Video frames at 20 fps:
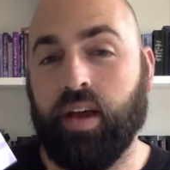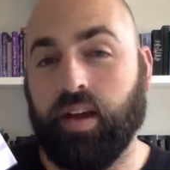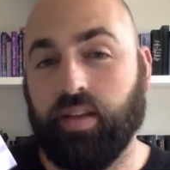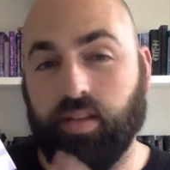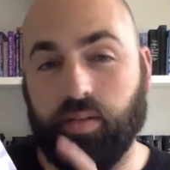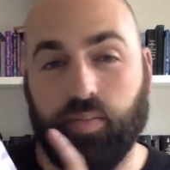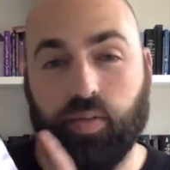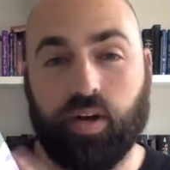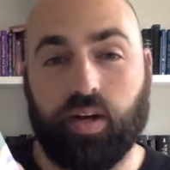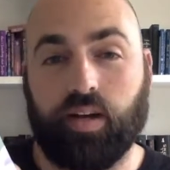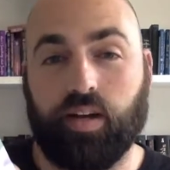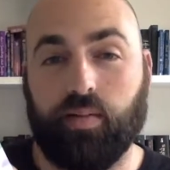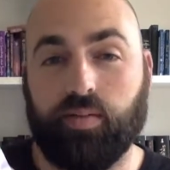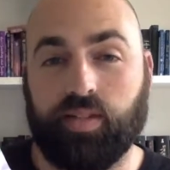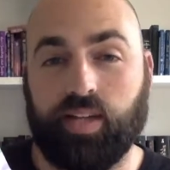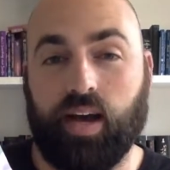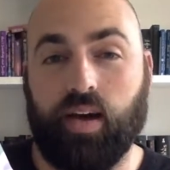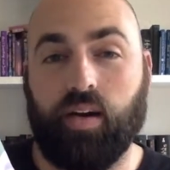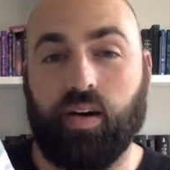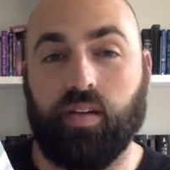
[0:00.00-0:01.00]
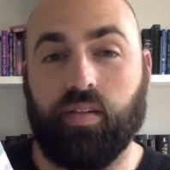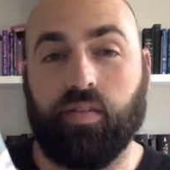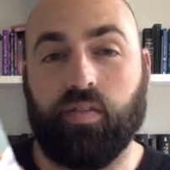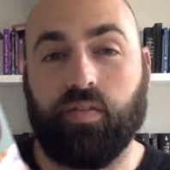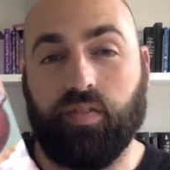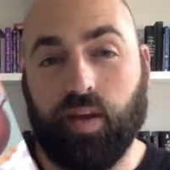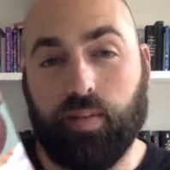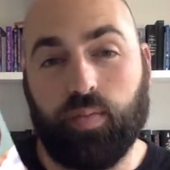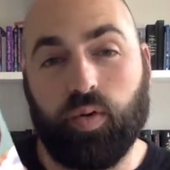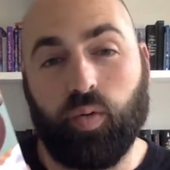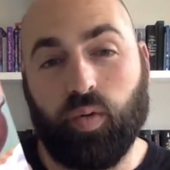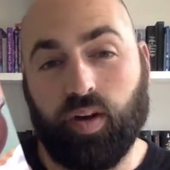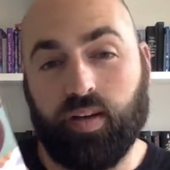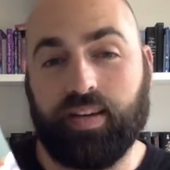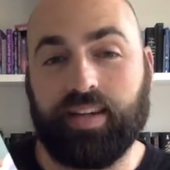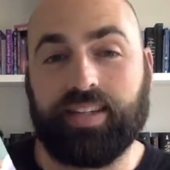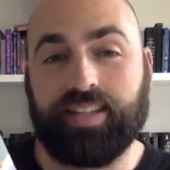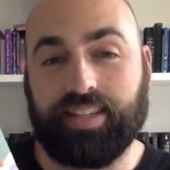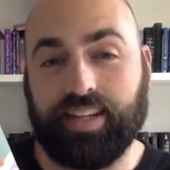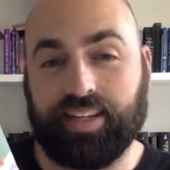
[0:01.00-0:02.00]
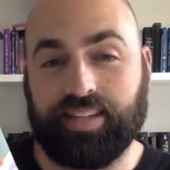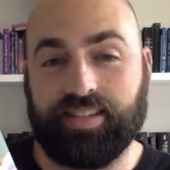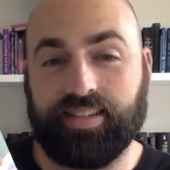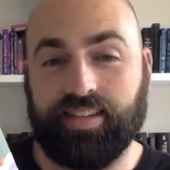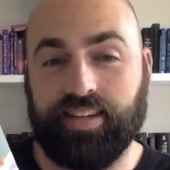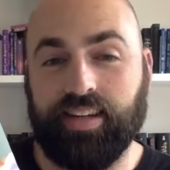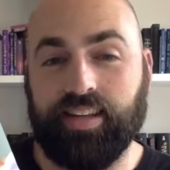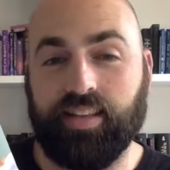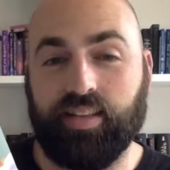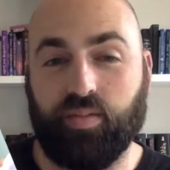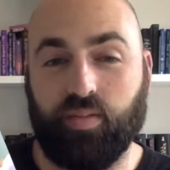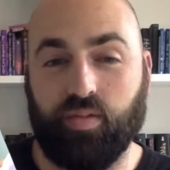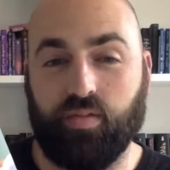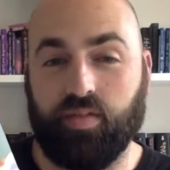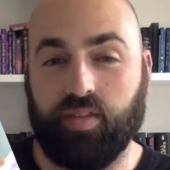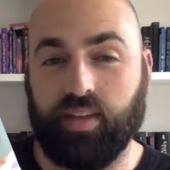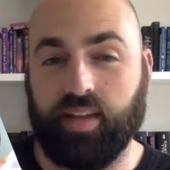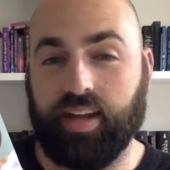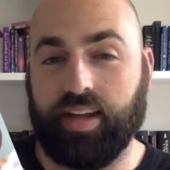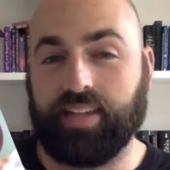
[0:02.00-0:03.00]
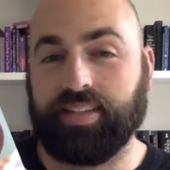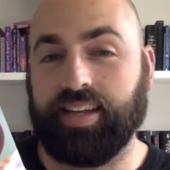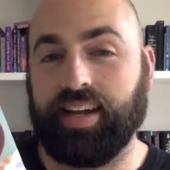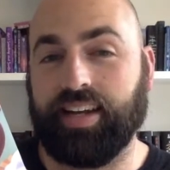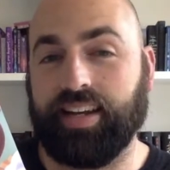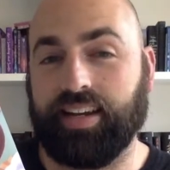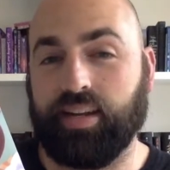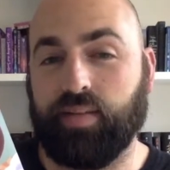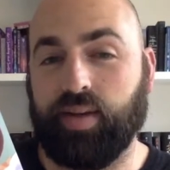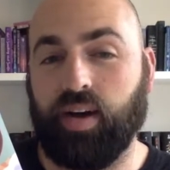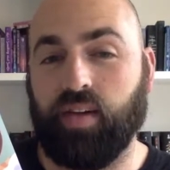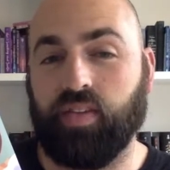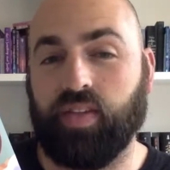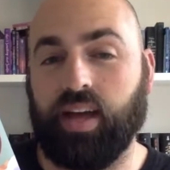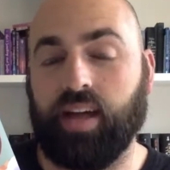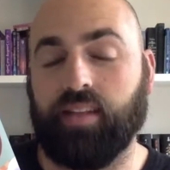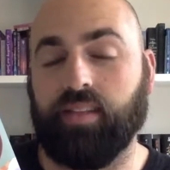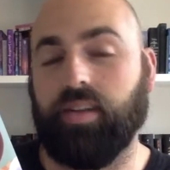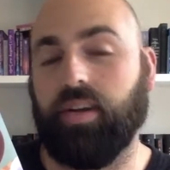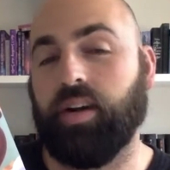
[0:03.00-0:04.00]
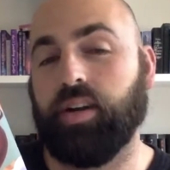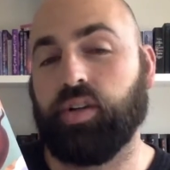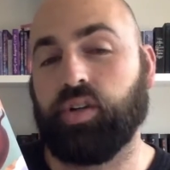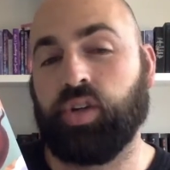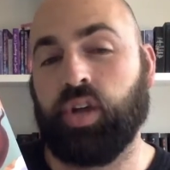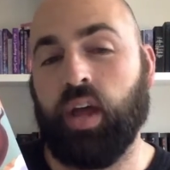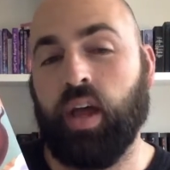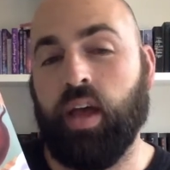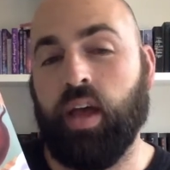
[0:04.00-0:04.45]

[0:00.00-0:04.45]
The book comes out on February 16th. We're really excited about that launch.